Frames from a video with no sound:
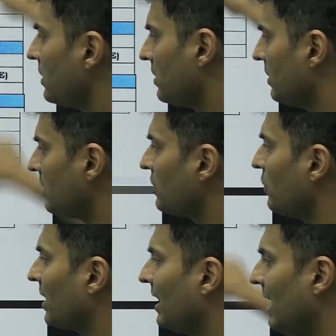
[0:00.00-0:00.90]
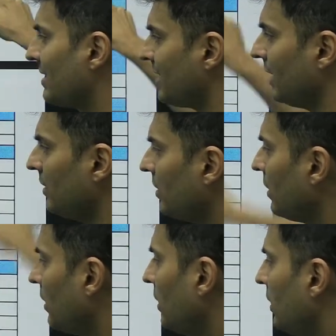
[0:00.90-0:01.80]
is this is for class 10th
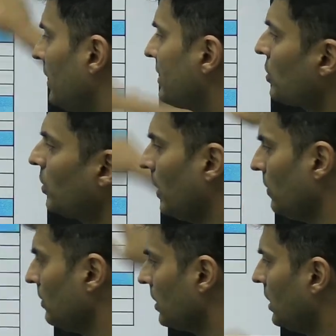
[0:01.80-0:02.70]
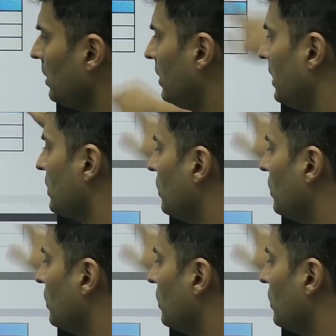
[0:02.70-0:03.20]
let's go down let's